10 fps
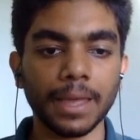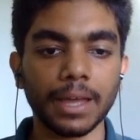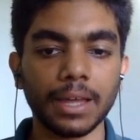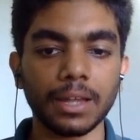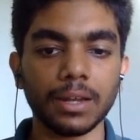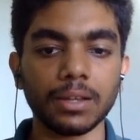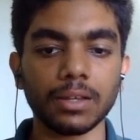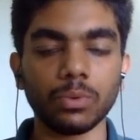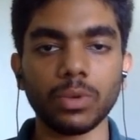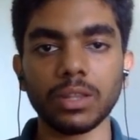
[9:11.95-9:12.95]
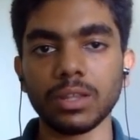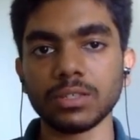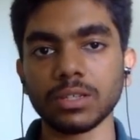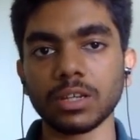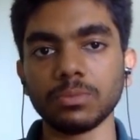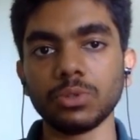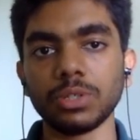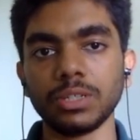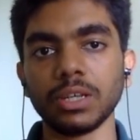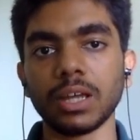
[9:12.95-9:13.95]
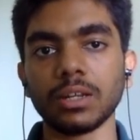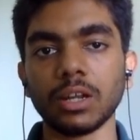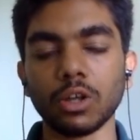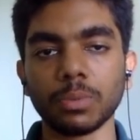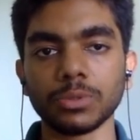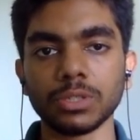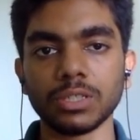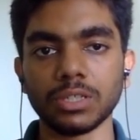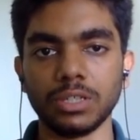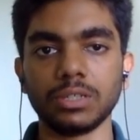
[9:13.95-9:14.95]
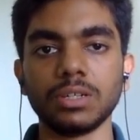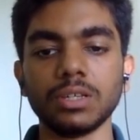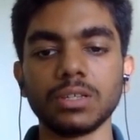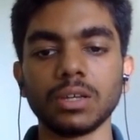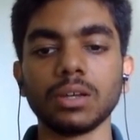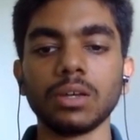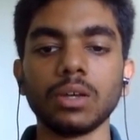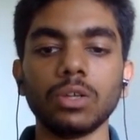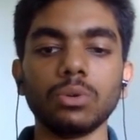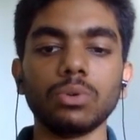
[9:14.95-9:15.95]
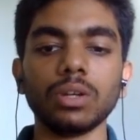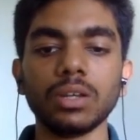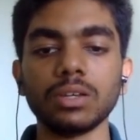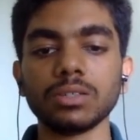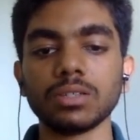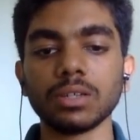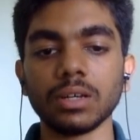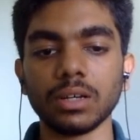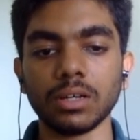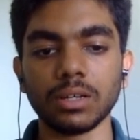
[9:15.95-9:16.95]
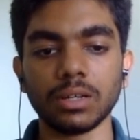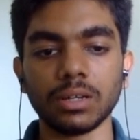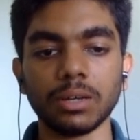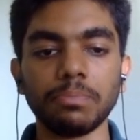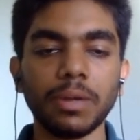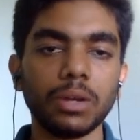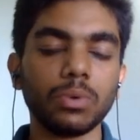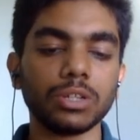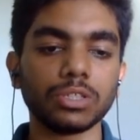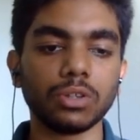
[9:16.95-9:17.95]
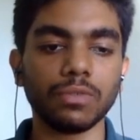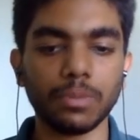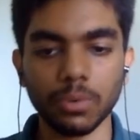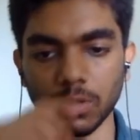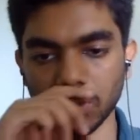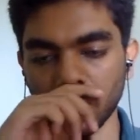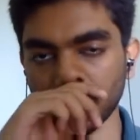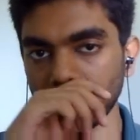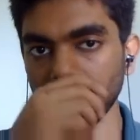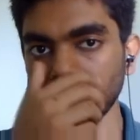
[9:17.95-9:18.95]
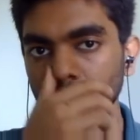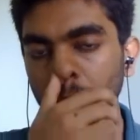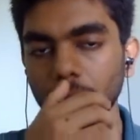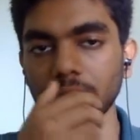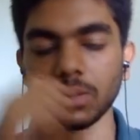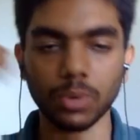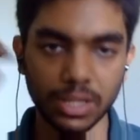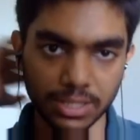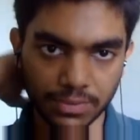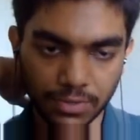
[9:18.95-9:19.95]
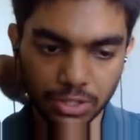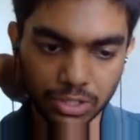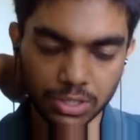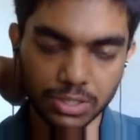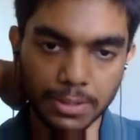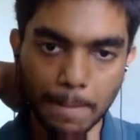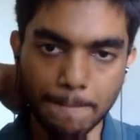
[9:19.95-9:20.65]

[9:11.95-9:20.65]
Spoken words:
and when this community and adoption is increasing, you release a paid version of the software with advanced features.